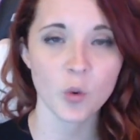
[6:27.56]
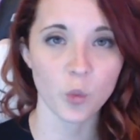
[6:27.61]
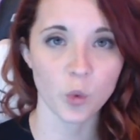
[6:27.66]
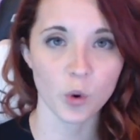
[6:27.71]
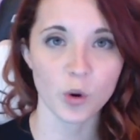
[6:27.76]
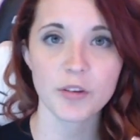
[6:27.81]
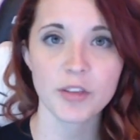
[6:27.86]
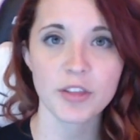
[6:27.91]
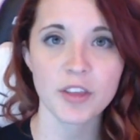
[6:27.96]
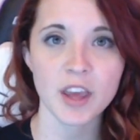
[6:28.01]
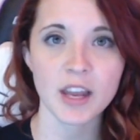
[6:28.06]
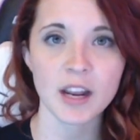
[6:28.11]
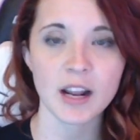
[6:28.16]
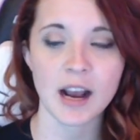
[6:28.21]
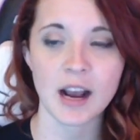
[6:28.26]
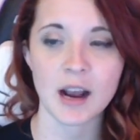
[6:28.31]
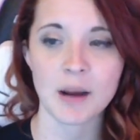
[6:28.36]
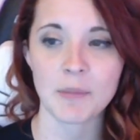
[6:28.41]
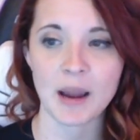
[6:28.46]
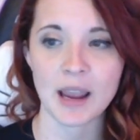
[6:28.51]
worth it.
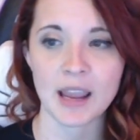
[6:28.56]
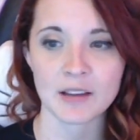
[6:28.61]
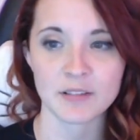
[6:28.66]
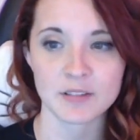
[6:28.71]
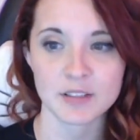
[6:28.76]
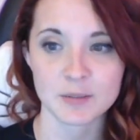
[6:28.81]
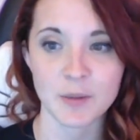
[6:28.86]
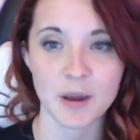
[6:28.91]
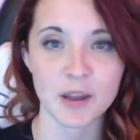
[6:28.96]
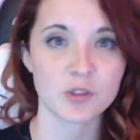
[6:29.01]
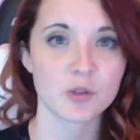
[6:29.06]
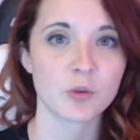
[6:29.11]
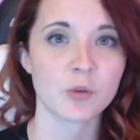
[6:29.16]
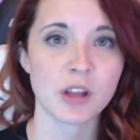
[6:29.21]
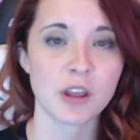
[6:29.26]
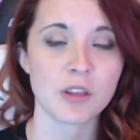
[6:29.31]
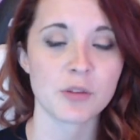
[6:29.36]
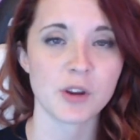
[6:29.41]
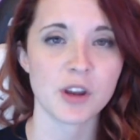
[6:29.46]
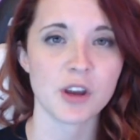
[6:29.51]
I spent
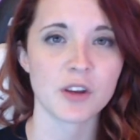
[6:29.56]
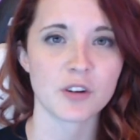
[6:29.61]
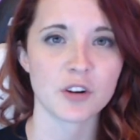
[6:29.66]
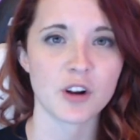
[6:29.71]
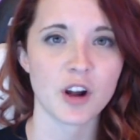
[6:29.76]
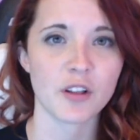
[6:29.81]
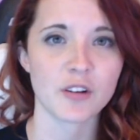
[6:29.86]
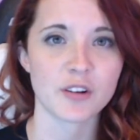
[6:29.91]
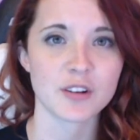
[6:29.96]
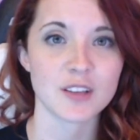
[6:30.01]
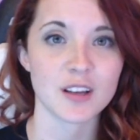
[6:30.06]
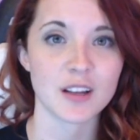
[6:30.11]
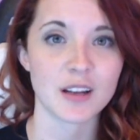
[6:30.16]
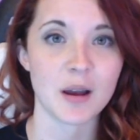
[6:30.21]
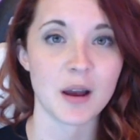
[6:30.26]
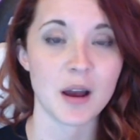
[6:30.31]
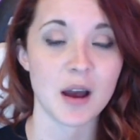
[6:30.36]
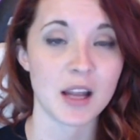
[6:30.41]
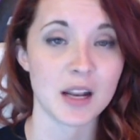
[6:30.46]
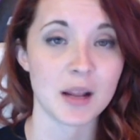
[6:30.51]
$2,300
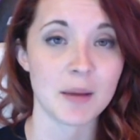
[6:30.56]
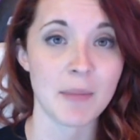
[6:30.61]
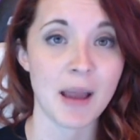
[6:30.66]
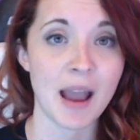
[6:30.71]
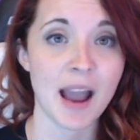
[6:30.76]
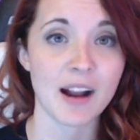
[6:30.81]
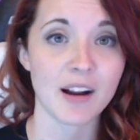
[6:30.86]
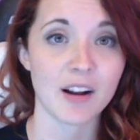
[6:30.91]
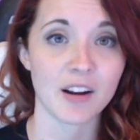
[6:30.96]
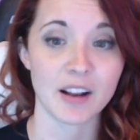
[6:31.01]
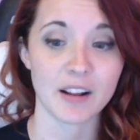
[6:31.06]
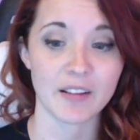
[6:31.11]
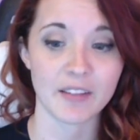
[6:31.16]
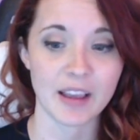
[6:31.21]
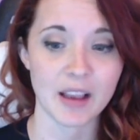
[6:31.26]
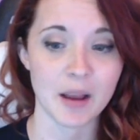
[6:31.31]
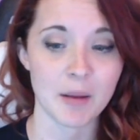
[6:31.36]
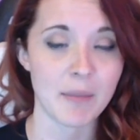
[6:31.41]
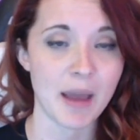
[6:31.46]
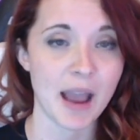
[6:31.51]
on a Mac, on
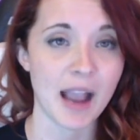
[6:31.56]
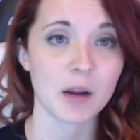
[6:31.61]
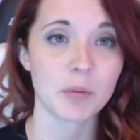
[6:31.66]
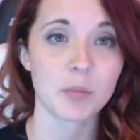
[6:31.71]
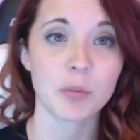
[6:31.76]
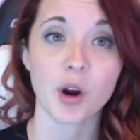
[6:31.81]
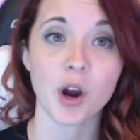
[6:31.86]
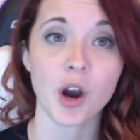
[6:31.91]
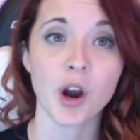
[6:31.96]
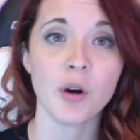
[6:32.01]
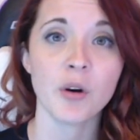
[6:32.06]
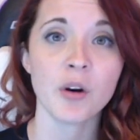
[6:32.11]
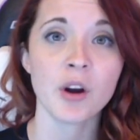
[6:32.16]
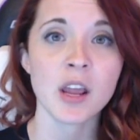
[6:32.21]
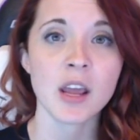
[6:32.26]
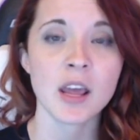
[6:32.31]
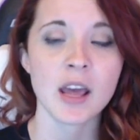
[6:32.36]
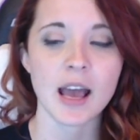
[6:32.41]
a Mac Pro,